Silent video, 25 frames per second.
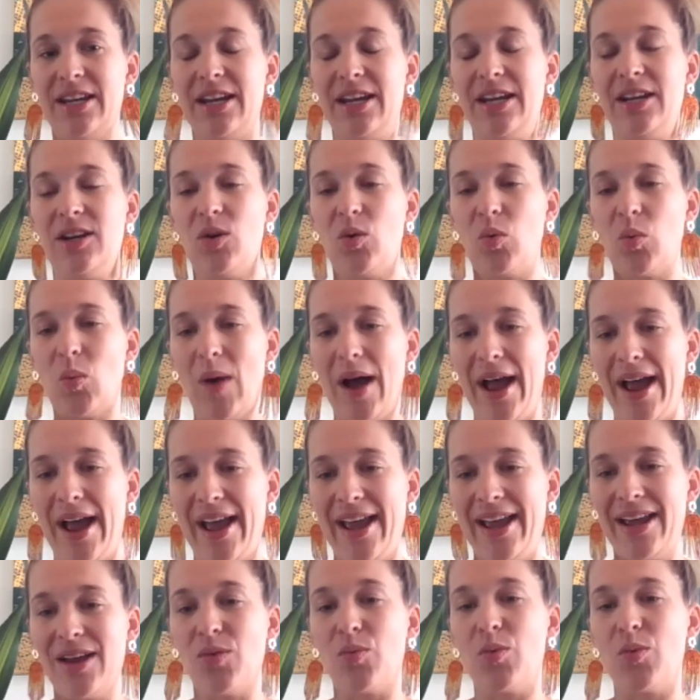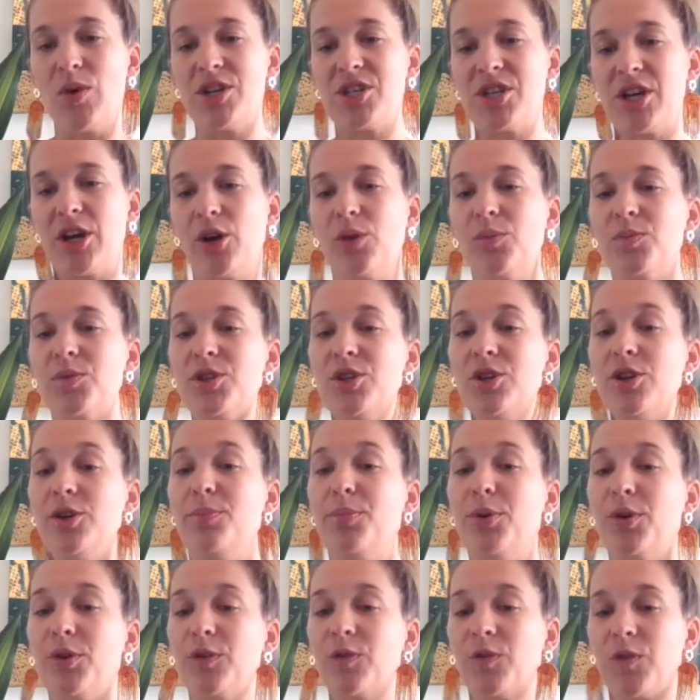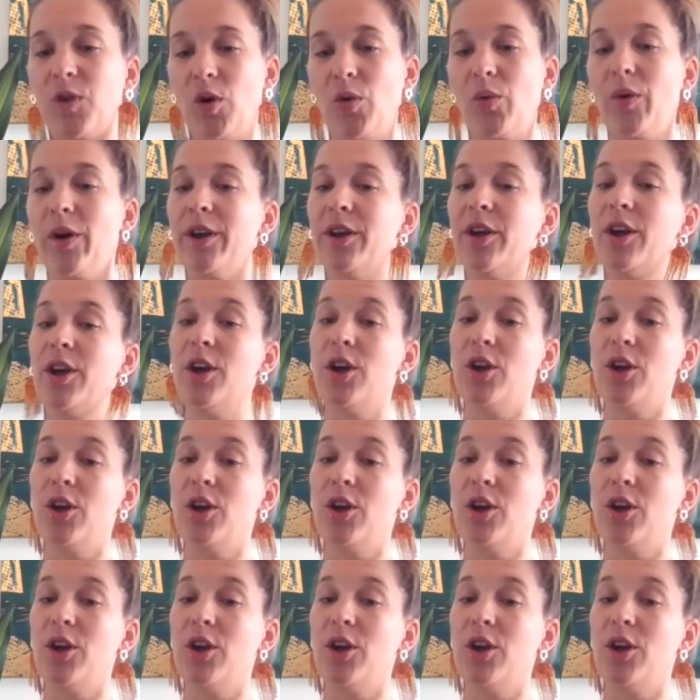in a way which helps you put forward